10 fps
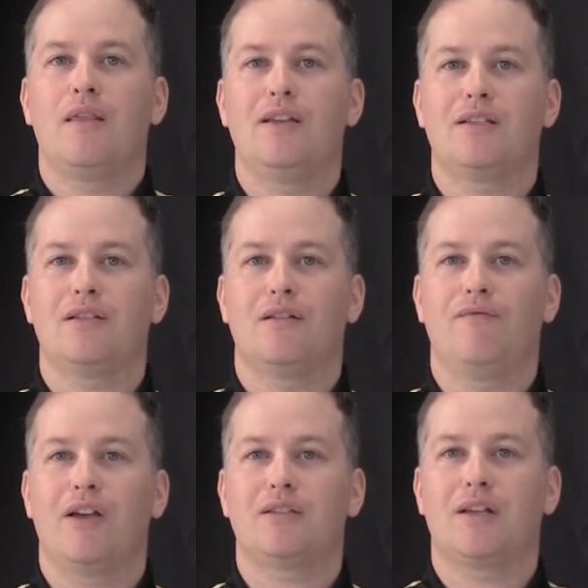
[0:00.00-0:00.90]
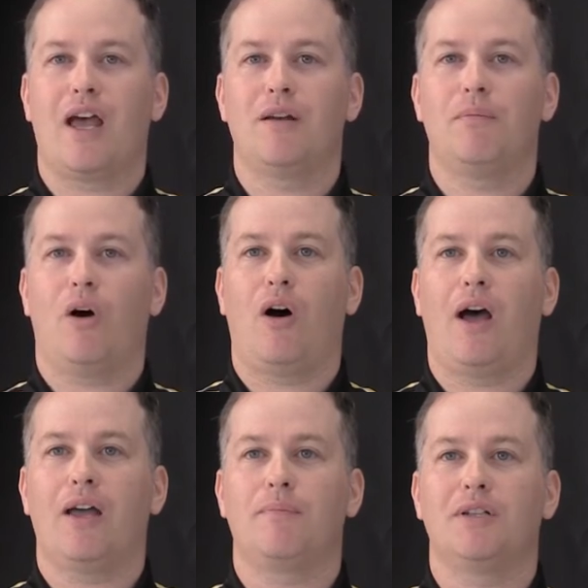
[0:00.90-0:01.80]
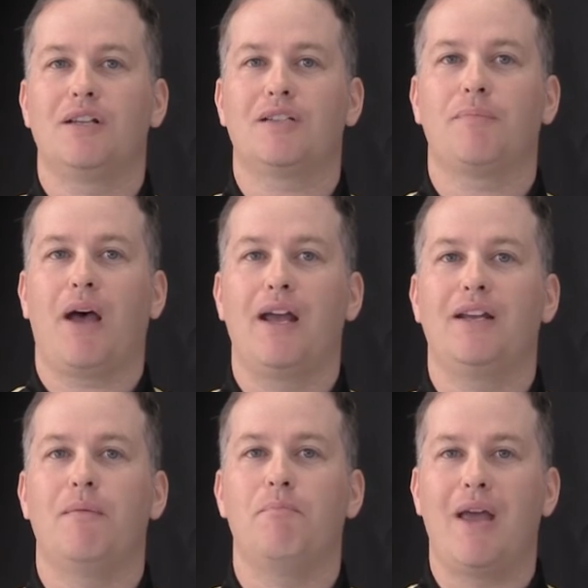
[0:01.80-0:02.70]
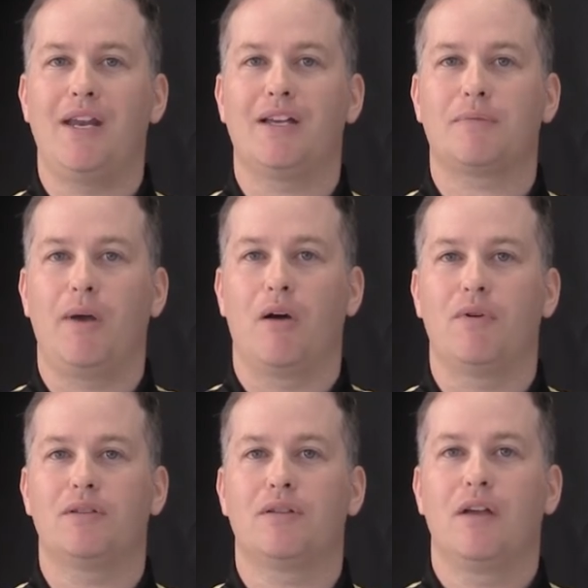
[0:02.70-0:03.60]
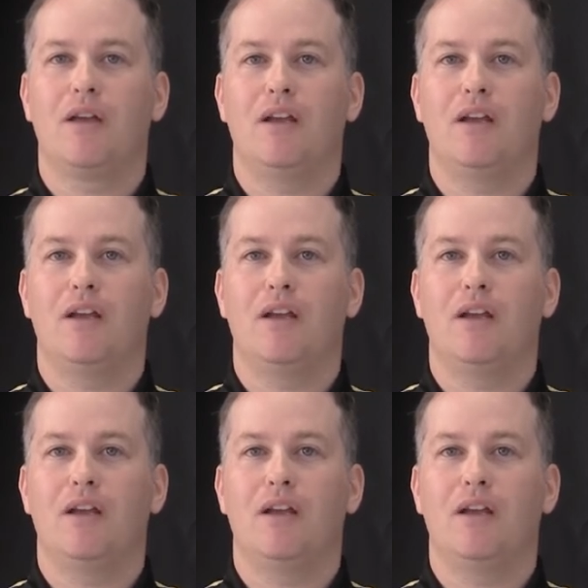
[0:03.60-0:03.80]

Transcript: This is investigated by participating in many experiments